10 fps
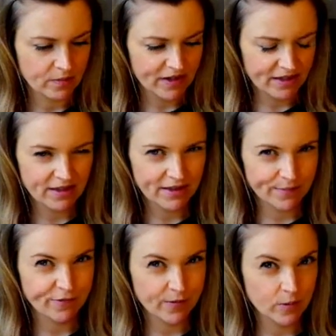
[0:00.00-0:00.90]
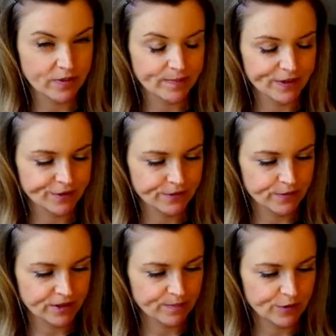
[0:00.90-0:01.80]
I think they probably both
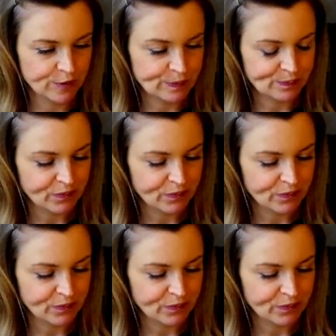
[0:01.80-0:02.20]
were, but